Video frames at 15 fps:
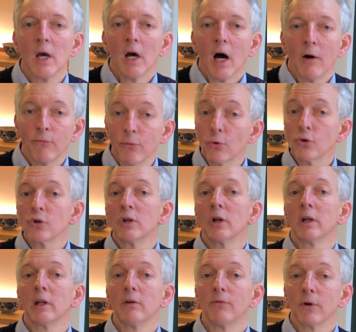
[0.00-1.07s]

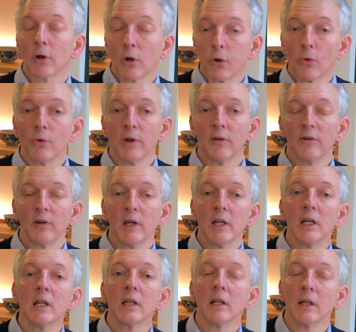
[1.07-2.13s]
Unfortunately for Claudius, he
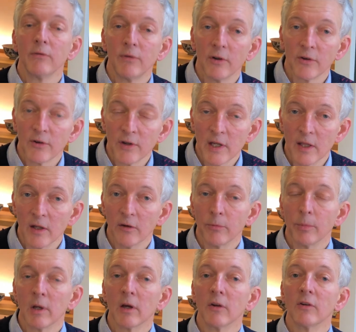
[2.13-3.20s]
didn't live to see this
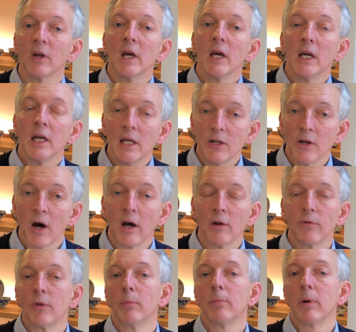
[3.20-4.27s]
because he died
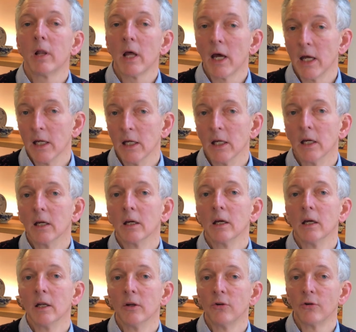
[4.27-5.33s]
of the plague
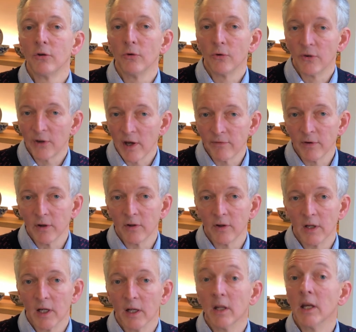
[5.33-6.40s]
in
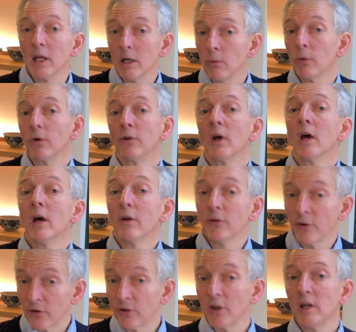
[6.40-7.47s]
270, and he was
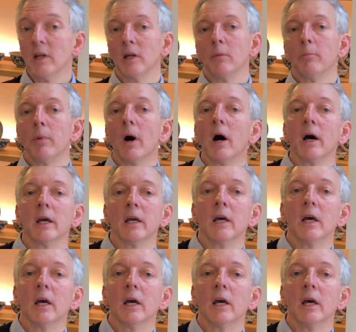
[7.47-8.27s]
succeeded by